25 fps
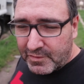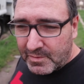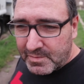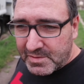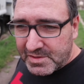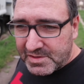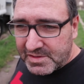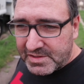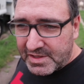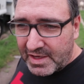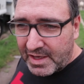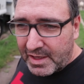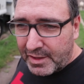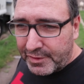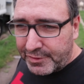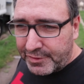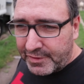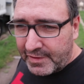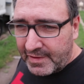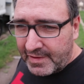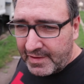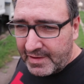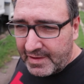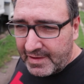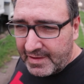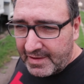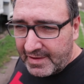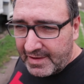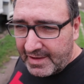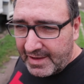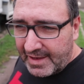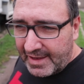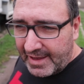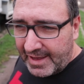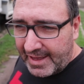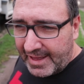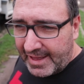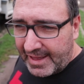the south,
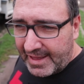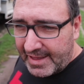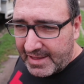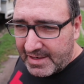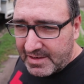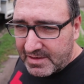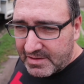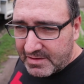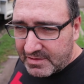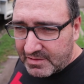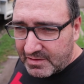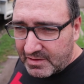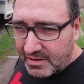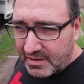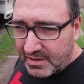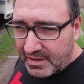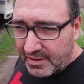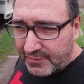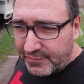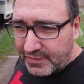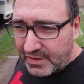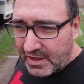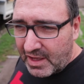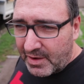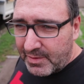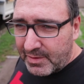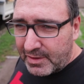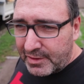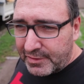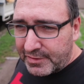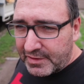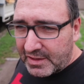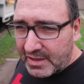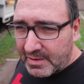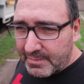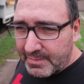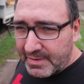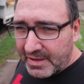and if you know
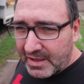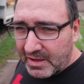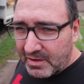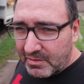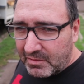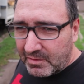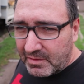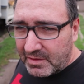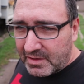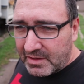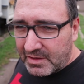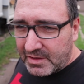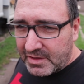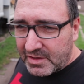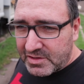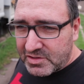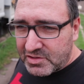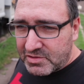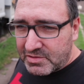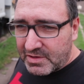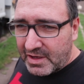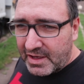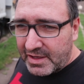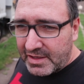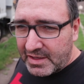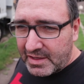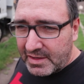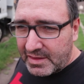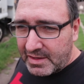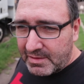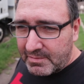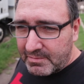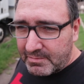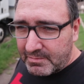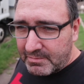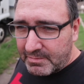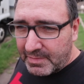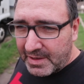anything about Australia,
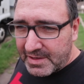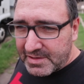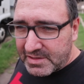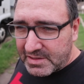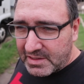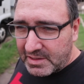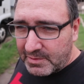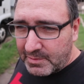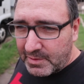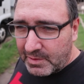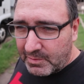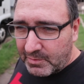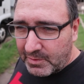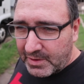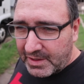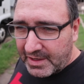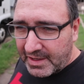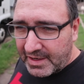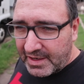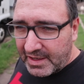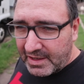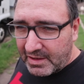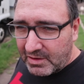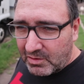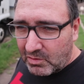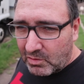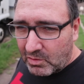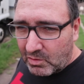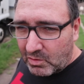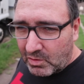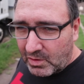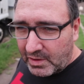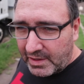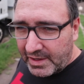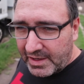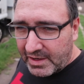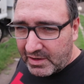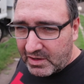then basically we get
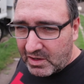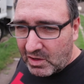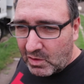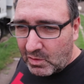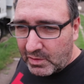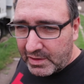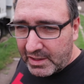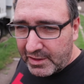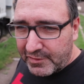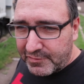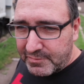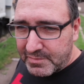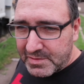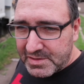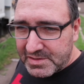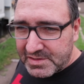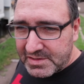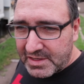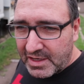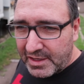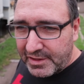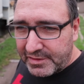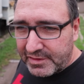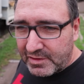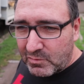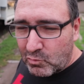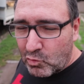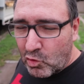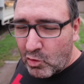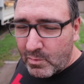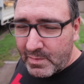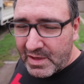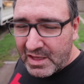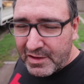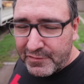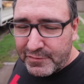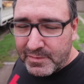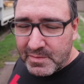all our cold air from the south and
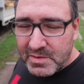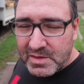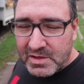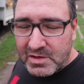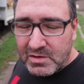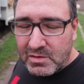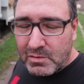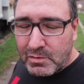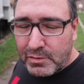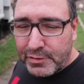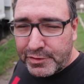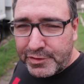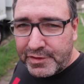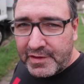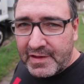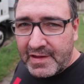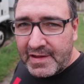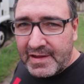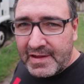warm air from the north,